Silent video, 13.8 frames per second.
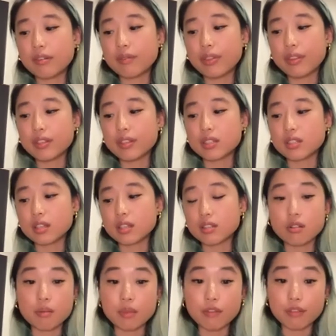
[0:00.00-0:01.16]
it's
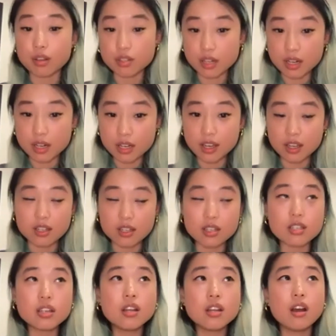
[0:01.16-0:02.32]
extremely frustrating and
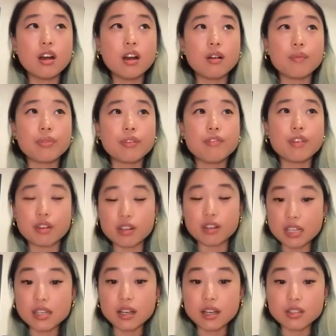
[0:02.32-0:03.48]
very
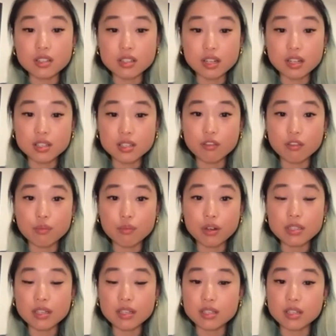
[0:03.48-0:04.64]
details intensive
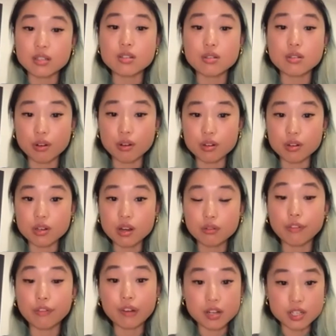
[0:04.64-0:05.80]
process, it's so
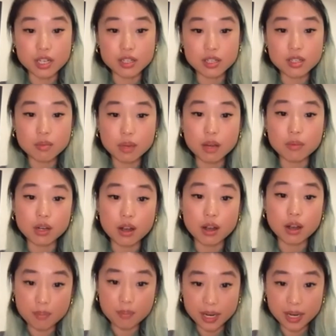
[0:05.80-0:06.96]
refreshing to be able to come
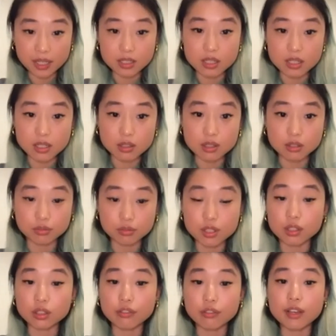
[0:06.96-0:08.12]
back to stills
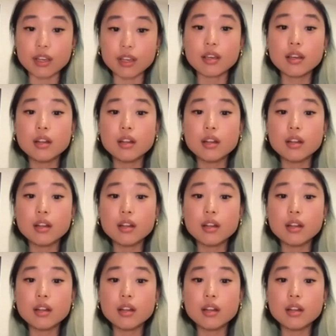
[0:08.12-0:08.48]
photography